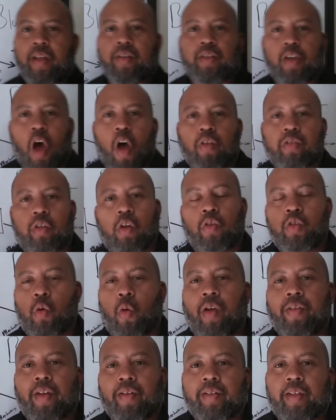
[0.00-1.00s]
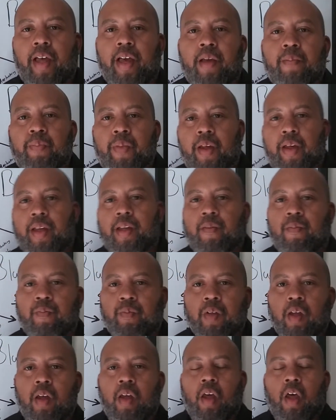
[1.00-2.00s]
is also doing the same thing.
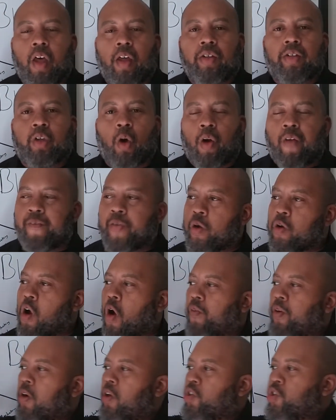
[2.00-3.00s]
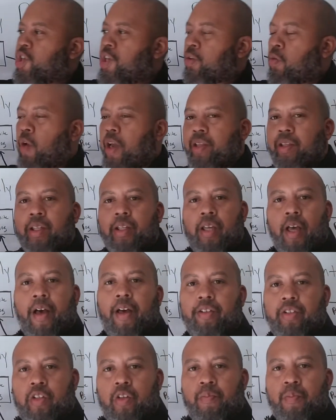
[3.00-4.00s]
So if you're over here generating
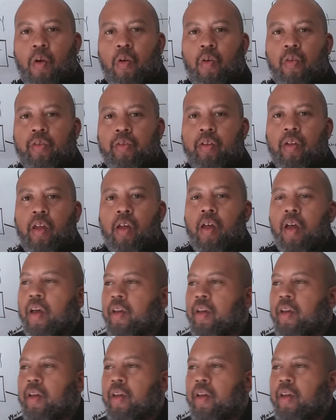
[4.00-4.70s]
customers,